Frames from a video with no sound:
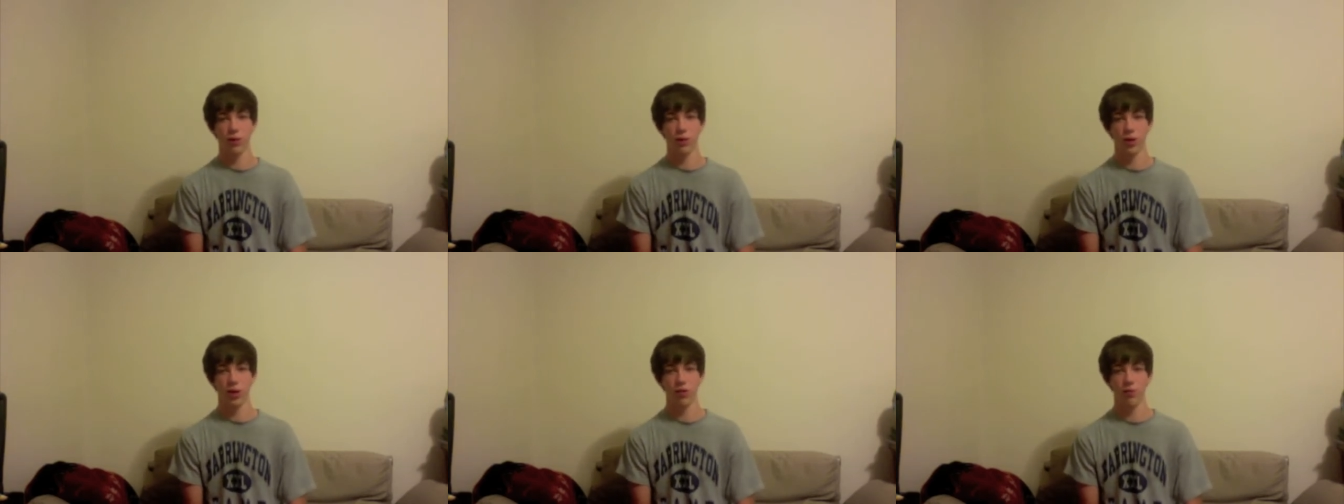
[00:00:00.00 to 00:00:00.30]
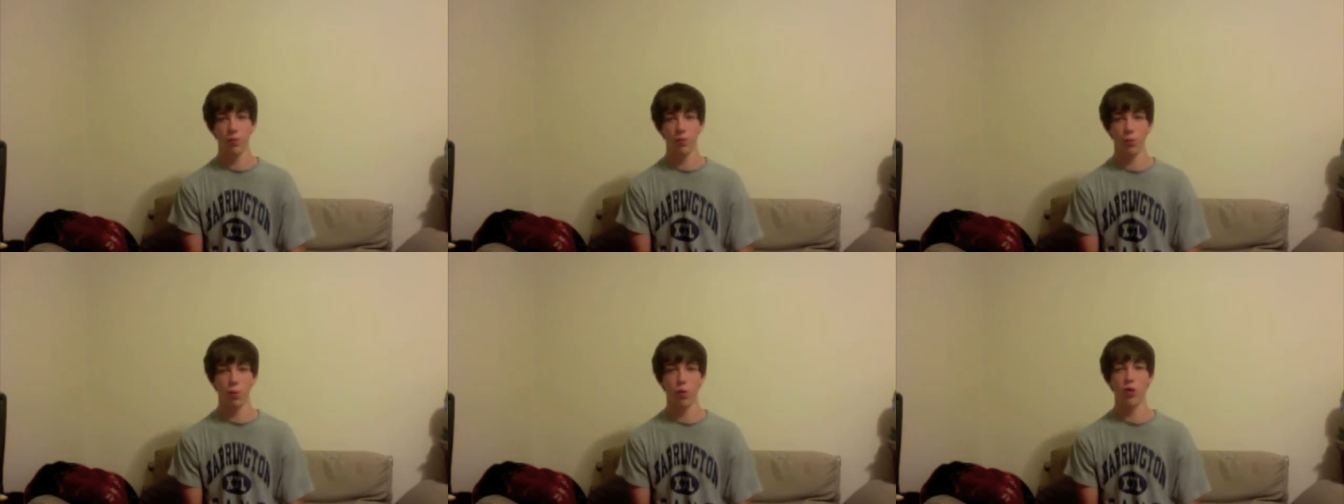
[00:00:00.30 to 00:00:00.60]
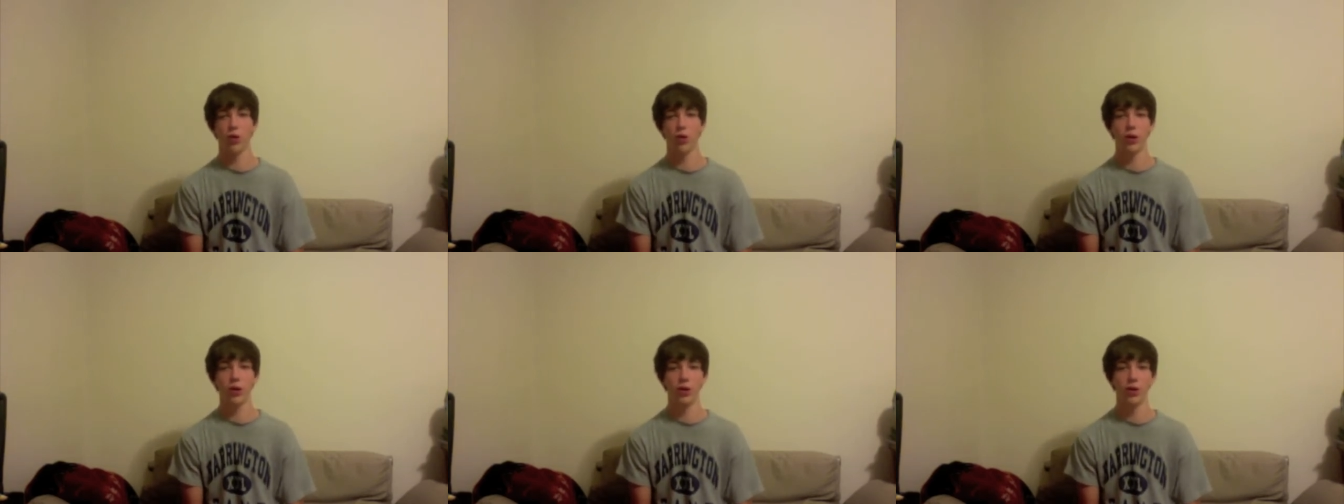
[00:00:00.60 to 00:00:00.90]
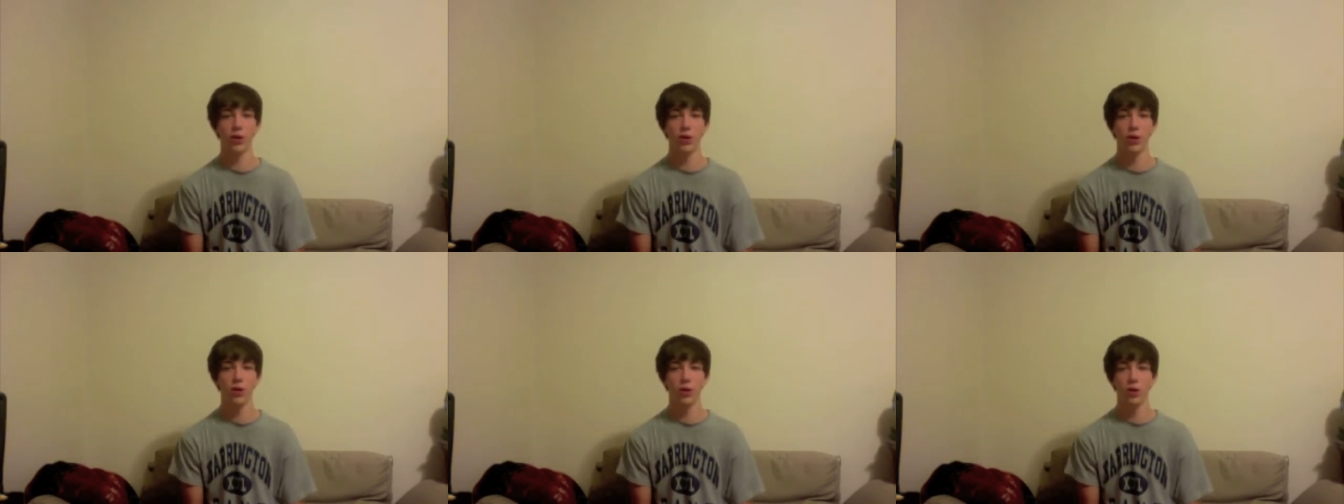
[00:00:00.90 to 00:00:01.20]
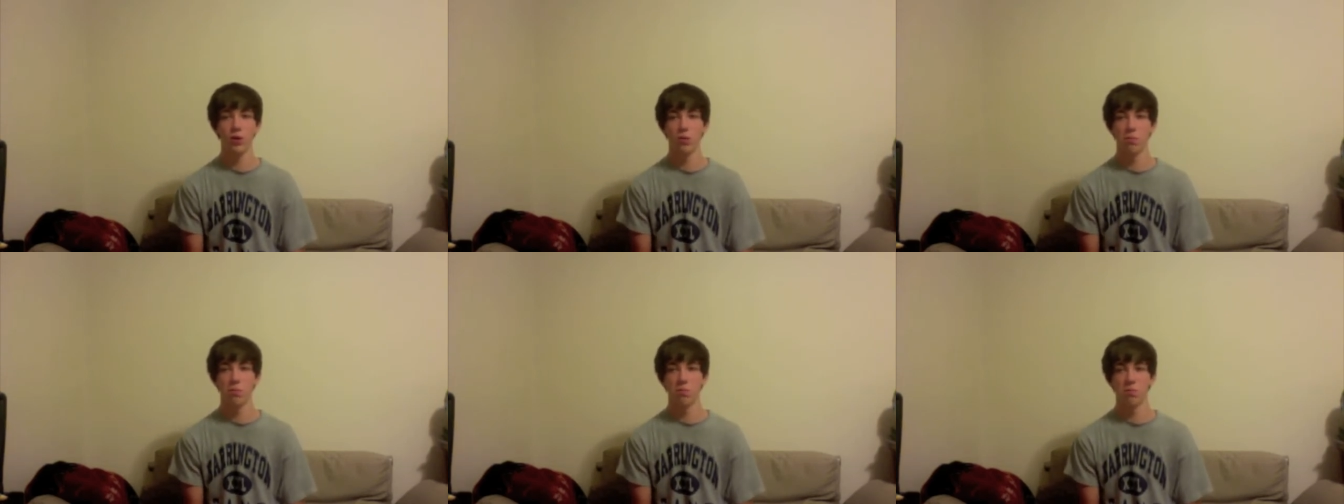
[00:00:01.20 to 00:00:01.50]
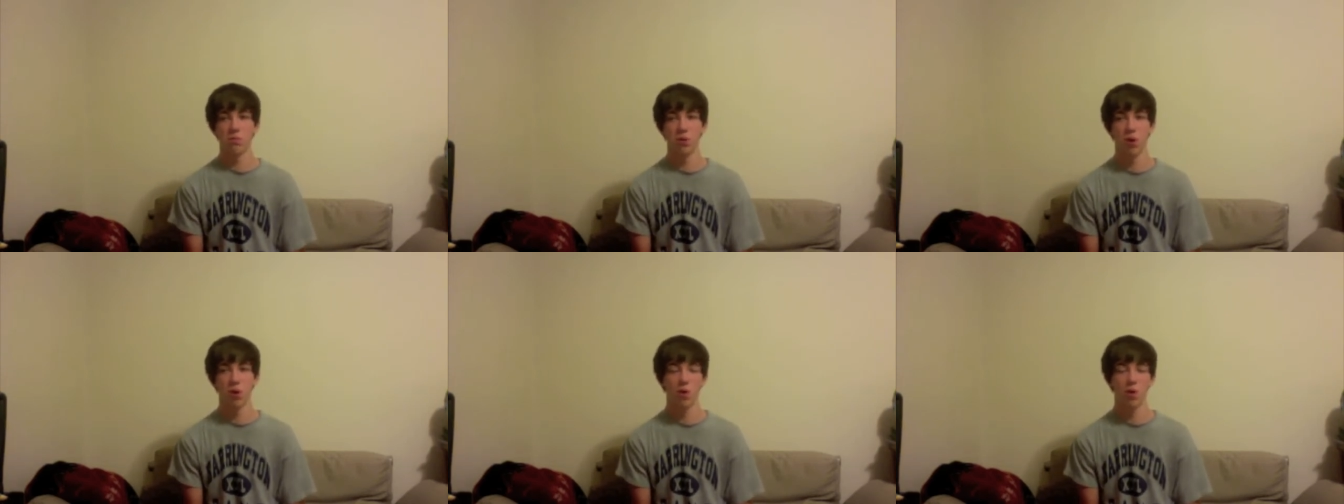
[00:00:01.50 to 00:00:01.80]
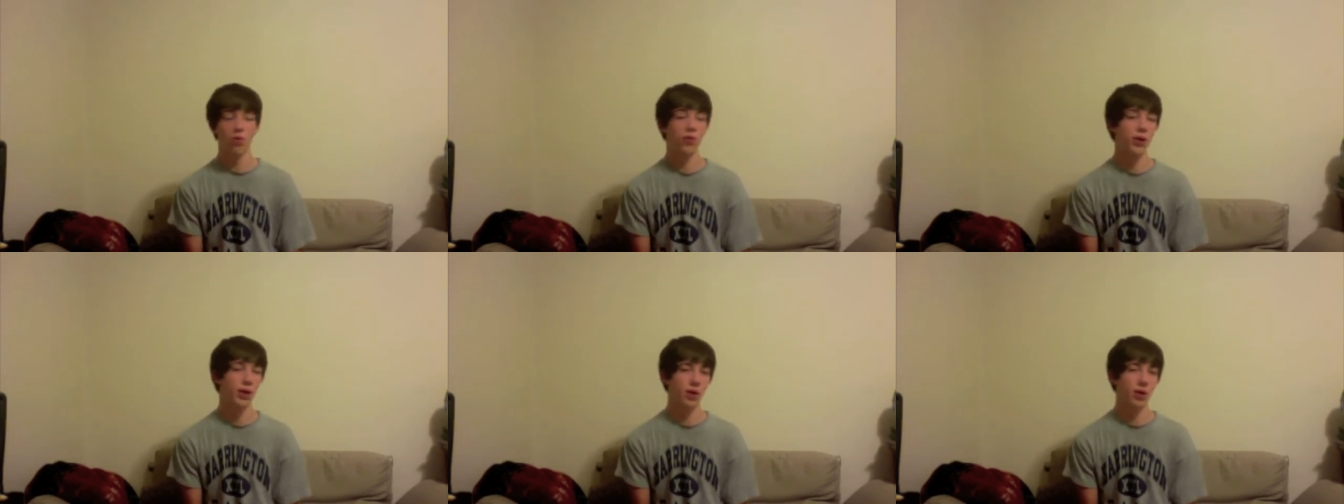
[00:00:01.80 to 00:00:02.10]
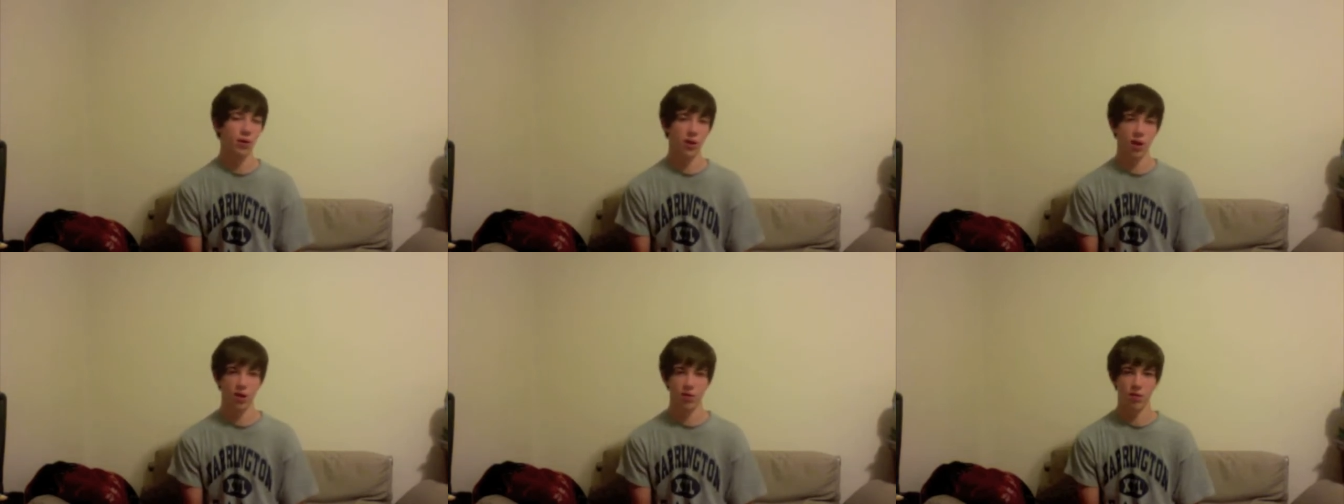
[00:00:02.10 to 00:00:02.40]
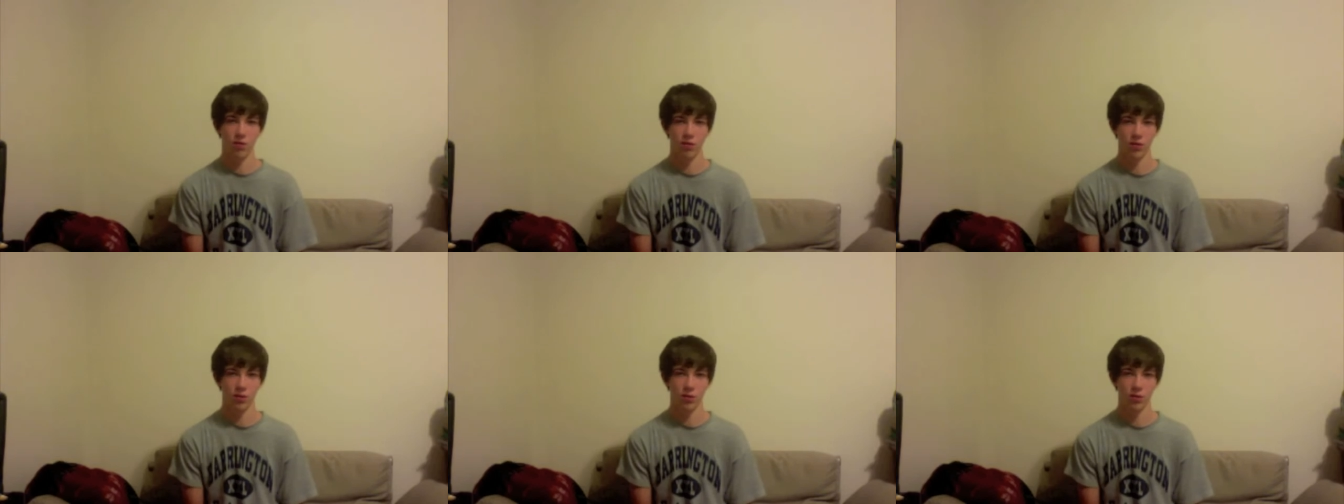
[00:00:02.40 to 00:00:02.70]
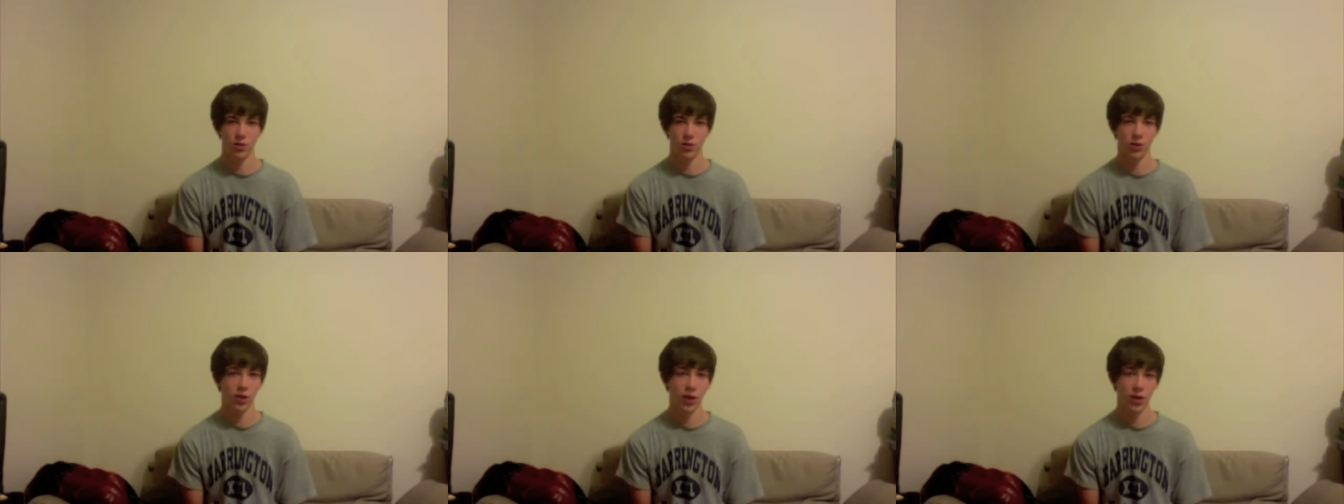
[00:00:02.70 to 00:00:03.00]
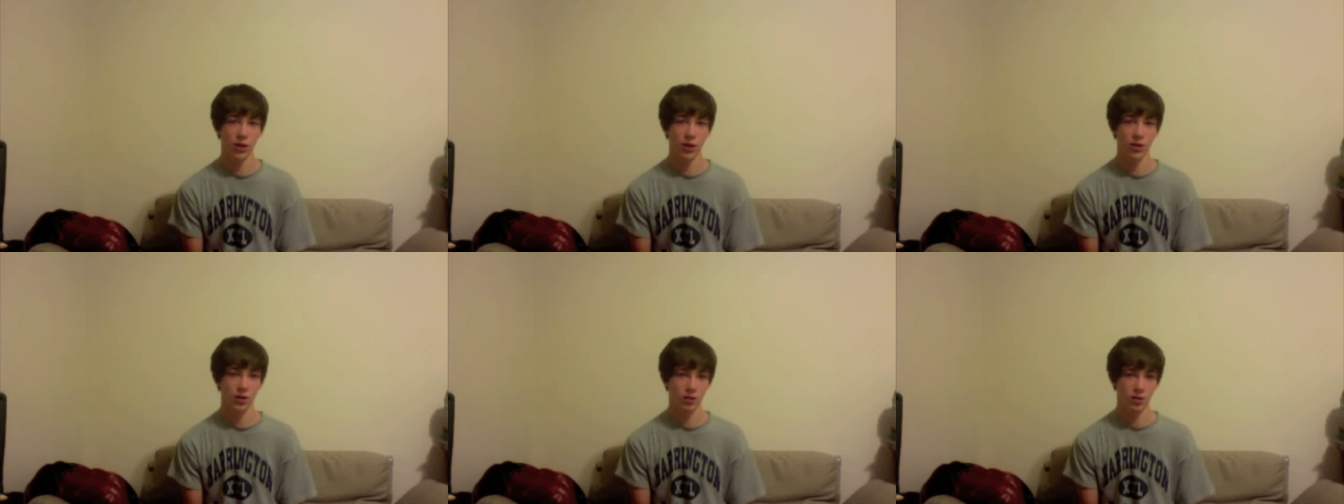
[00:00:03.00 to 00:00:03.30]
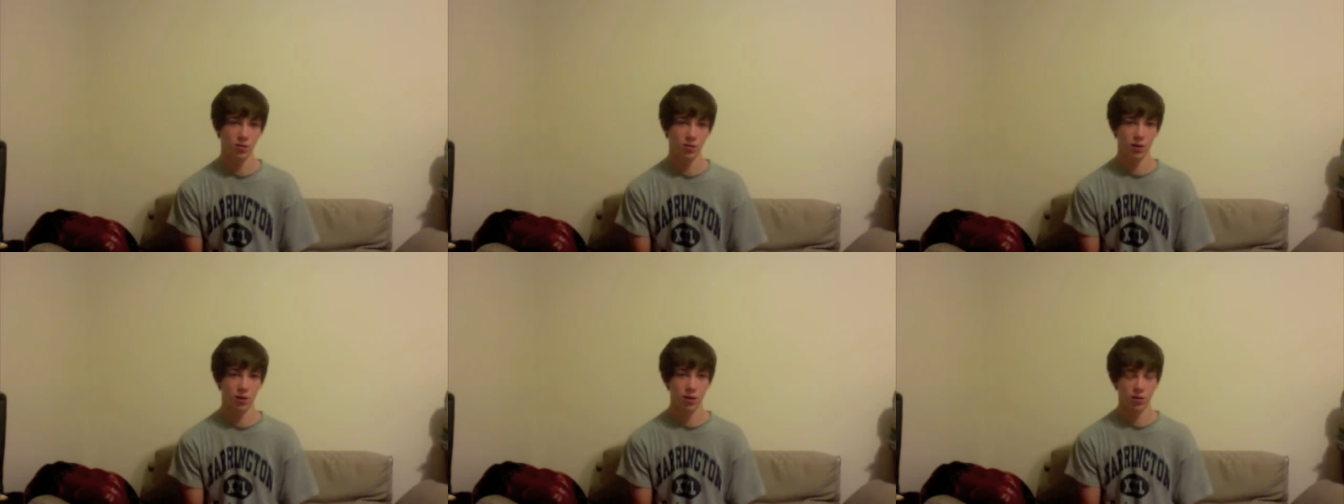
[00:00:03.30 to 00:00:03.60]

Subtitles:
And I've been working over a year now to try to get to this mile